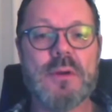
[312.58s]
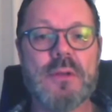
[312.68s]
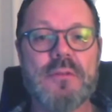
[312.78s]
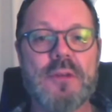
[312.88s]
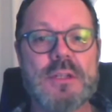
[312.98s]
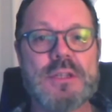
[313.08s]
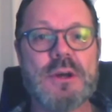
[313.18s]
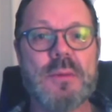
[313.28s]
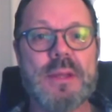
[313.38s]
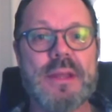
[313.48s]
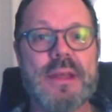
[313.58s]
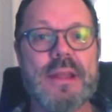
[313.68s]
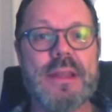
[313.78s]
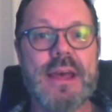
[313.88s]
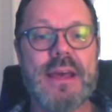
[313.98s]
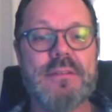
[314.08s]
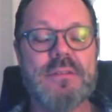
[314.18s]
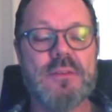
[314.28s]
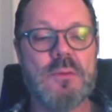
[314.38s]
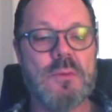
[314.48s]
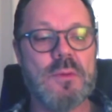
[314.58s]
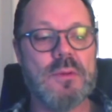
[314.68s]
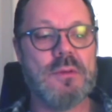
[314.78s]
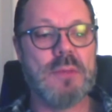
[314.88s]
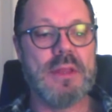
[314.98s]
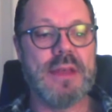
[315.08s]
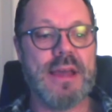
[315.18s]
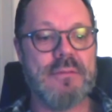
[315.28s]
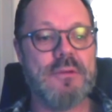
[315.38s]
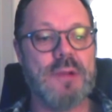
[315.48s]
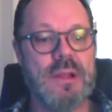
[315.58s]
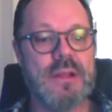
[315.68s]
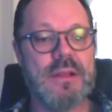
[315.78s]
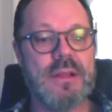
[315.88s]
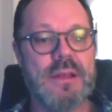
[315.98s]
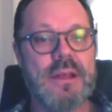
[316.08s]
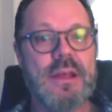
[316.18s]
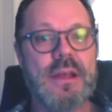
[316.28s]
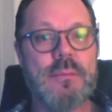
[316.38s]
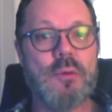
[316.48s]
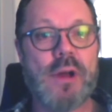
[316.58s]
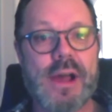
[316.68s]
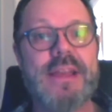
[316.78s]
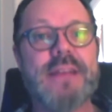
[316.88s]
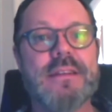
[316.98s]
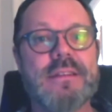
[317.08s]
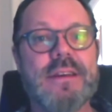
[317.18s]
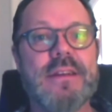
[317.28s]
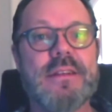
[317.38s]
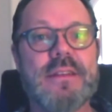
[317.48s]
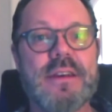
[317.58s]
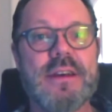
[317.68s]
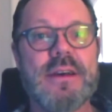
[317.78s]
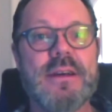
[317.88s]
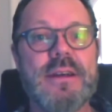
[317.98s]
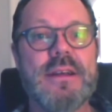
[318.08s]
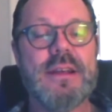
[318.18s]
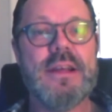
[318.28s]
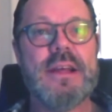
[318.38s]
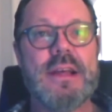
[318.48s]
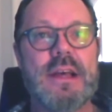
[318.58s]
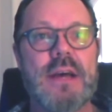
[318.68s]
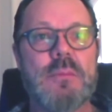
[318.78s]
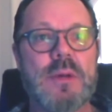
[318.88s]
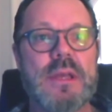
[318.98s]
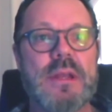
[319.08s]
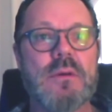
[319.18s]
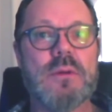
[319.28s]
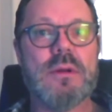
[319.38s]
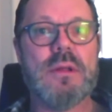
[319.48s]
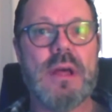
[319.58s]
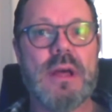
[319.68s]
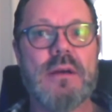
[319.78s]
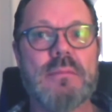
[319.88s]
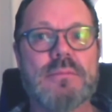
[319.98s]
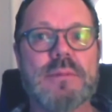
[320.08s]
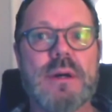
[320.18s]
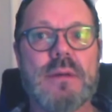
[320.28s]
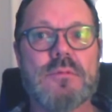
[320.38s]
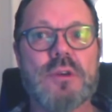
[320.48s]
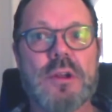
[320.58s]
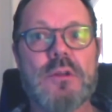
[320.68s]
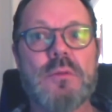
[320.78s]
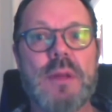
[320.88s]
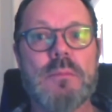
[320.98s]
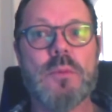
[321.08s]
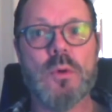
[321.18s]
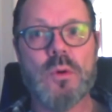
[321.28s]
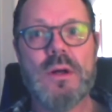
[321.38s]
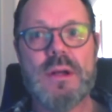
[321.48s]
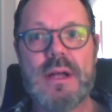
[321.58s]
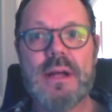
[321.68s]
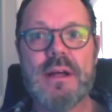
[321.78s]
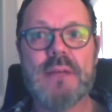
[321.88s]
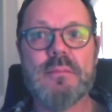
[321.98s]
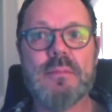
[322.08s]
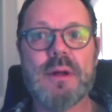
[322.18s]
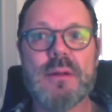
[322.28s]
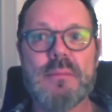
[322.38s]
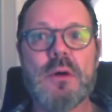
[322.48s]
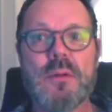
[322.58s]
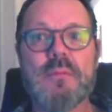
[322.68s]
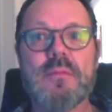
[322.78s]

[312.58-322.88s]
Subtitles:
got to find time in there to be thankful and and pray and we're, you know, I'm trying to do that more. I'm not